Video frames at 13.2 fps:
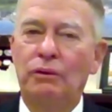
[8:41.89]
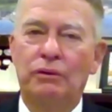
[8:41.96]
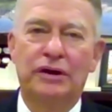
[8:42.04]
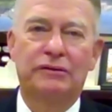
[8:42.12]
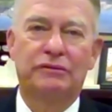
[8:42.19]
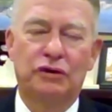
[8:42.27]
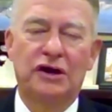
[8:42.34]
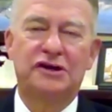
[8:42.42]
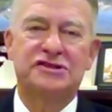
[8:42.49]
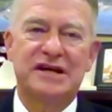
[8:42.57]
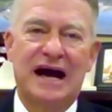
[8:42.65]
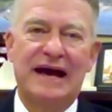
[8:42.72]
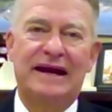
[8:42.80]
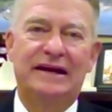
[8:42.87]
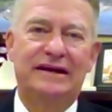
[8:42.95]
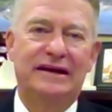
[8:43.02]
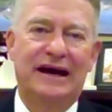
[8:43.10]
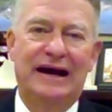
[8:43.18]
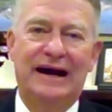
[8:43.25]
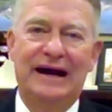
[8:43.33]
No, we're
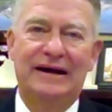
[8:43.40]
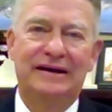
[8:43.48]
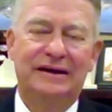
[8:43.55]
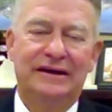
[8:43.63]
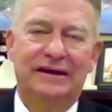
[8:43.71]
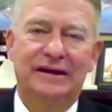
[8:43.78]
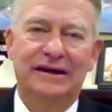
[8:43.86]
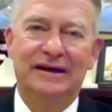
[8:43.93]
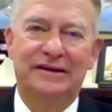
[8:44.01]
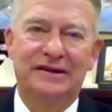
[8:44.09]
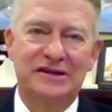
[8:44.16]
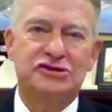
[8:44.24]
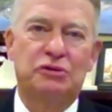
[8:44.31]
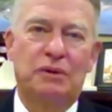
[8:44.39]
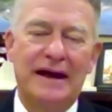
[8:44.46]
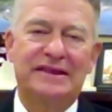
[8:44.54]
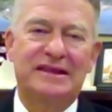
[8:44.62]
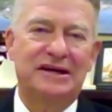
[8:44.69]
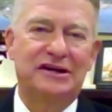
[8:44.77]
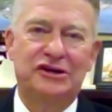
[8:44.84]
excited.
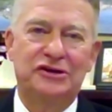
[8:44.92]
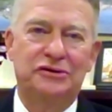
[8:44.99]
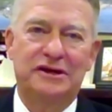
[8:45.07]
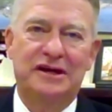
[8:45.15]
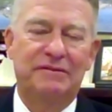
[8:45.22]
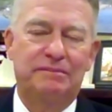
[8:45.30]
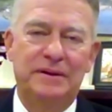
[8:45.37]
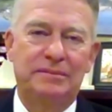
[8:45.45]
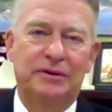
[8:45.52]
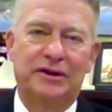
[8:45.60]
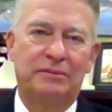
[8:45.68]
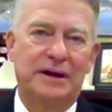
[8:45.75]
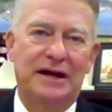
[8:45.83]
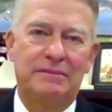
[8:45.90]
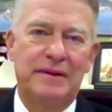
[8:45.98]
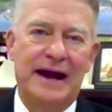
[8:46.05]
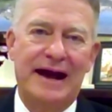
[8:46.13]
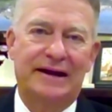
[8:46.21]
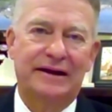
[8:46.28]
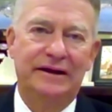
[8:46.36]
This is the right thing to do to give people their
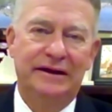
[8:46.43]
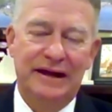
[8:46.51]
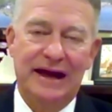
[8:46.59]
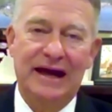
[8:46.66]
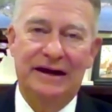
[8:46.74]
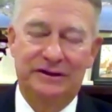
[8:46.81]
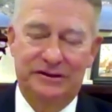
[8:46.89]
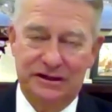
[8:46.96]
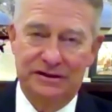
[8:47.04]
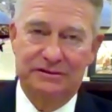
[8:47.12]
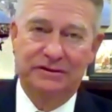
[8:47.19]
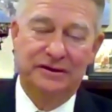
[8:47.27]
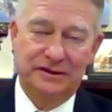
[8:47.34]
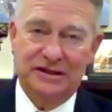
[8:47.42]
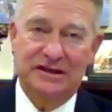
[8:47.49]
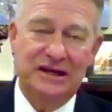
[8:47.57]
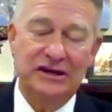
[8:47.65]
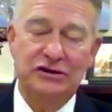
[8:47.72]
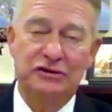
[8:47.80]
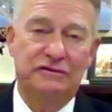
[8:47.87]
money back and
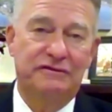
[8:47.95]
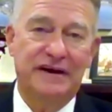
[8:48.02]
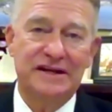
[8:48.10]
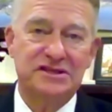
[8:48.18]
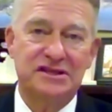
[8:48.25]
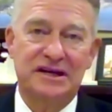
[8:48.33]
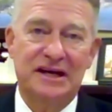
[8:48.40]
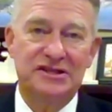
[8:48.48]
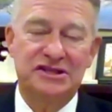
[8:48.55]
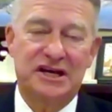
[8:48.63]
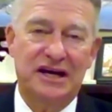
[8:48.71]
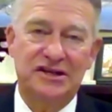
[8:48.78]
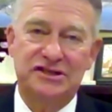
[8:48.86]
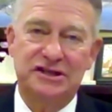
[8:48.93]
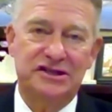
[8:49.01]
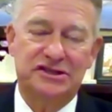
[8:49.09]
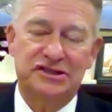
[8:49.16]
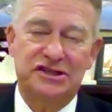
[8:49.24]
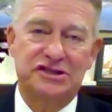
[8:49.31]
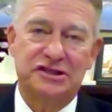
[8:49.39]
to continue to invest in
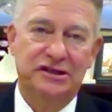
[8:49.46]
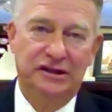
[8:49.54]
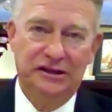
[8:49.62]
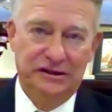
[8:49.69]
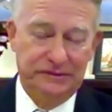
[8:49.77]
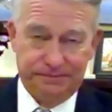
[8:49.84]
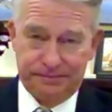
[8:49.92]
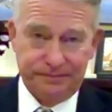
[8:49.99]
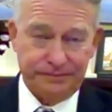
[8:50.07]
education. It's just